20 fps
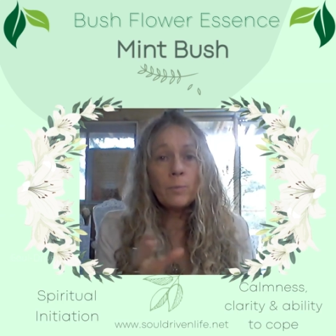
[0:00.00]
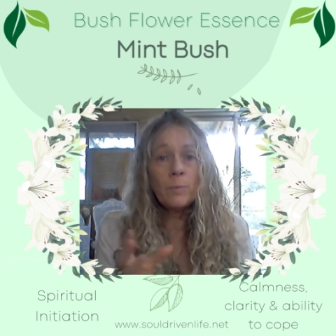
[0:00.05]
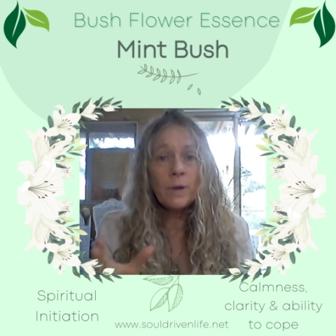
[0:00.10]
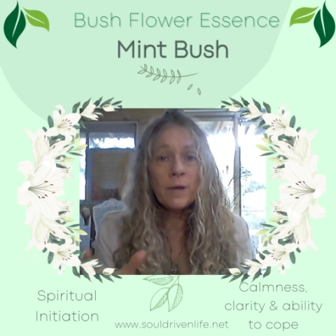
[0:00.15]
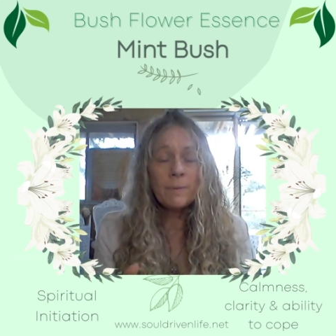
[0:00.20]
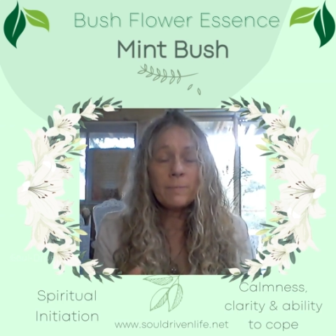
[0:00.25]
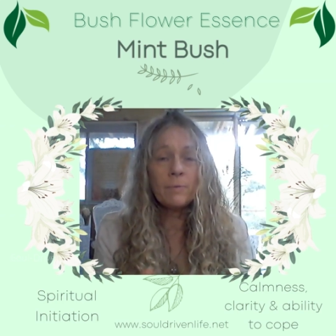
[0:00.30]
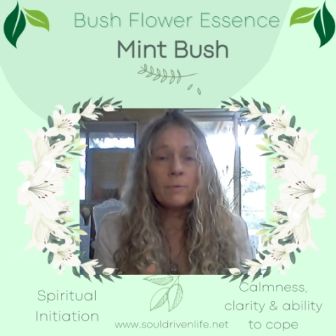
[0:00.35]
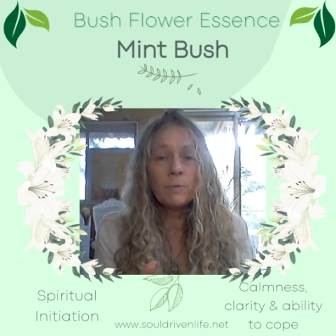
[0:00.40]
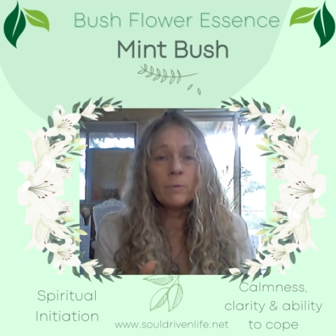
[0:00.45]

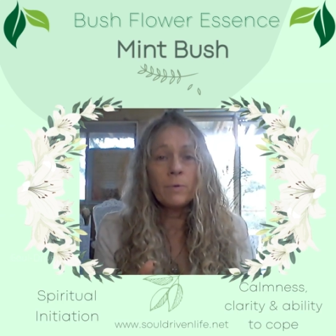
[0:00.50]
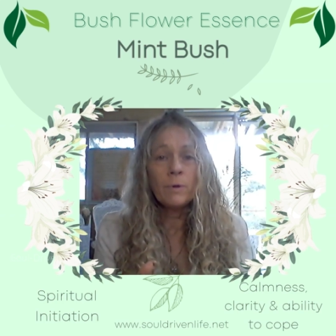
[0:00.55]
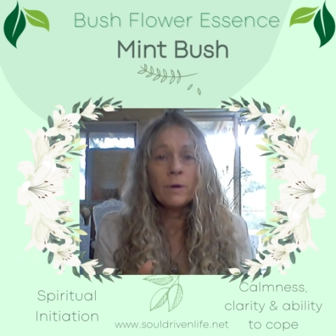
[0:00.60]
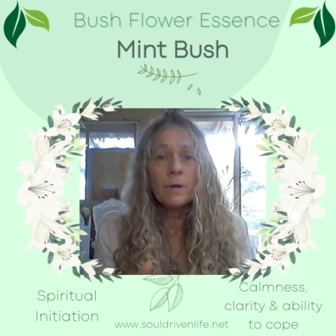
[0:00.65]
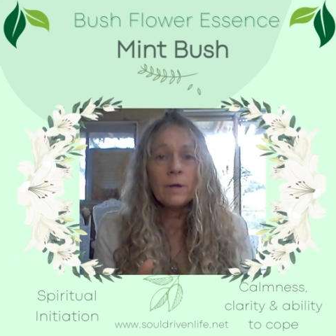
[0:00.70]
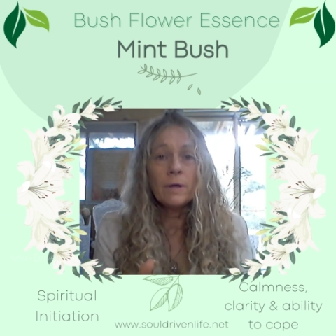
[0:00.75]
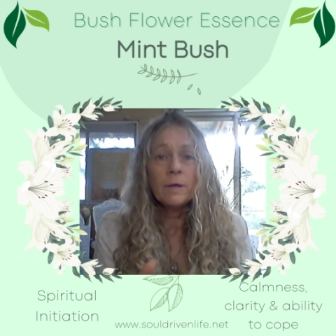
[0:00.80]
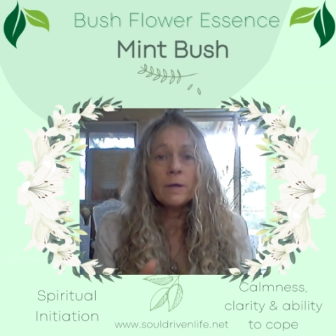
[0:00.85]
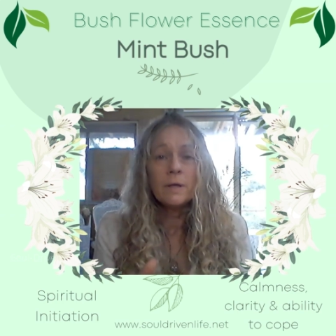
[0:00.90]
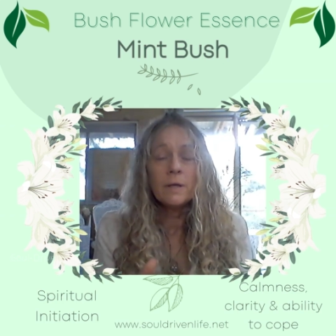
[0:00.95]
people
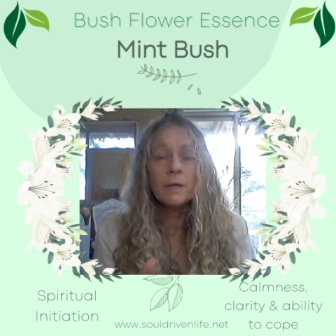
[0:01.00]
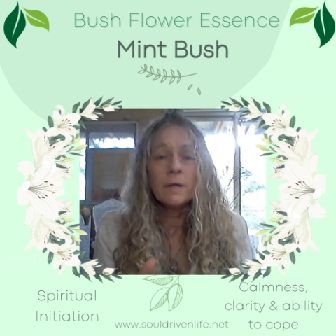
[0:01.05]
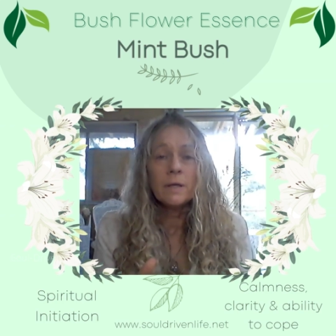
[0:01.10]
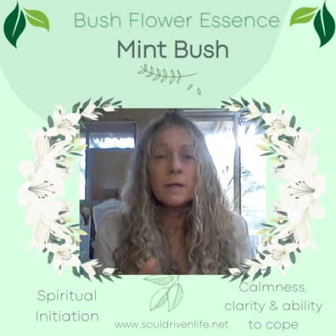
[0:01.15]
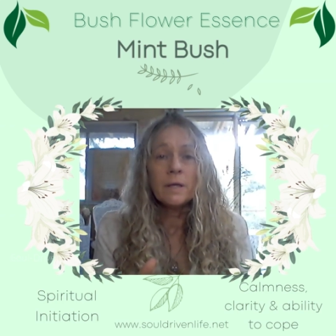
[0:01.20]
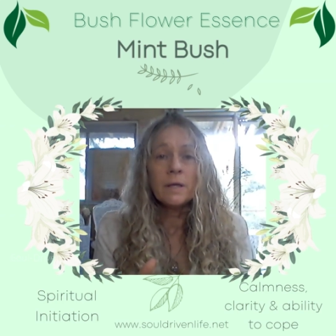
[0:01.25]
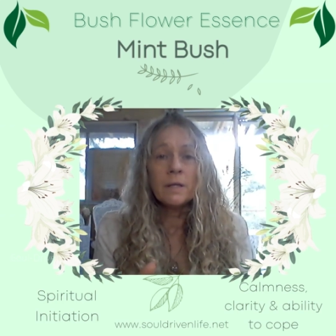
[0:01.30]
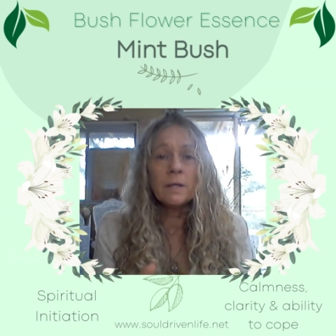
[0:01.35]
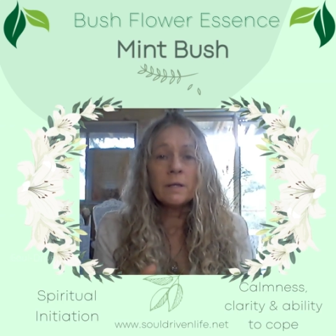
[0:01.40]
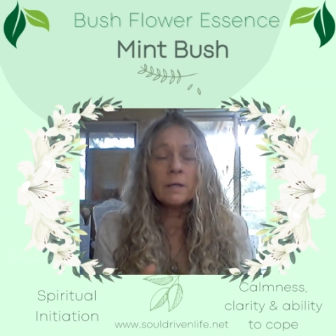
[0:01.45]

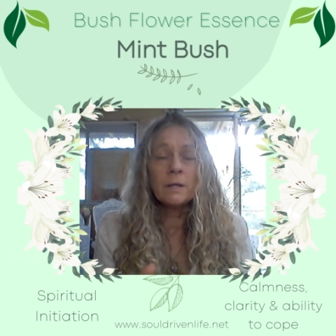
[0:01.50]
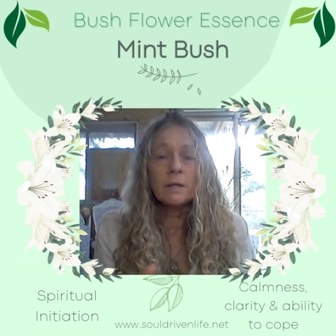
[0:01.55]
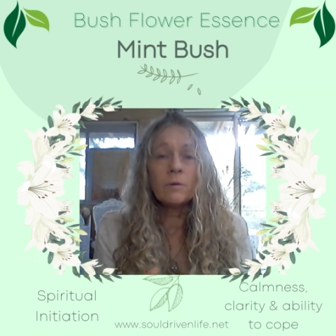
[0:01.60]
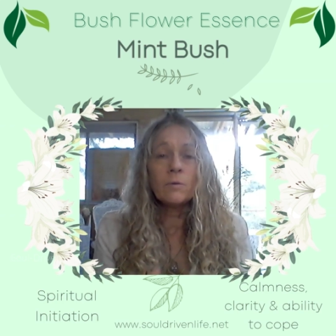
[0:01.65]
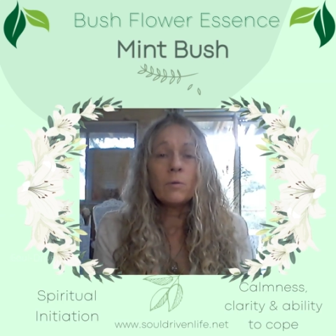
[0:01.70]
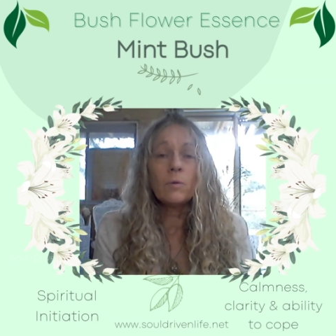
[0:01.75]
in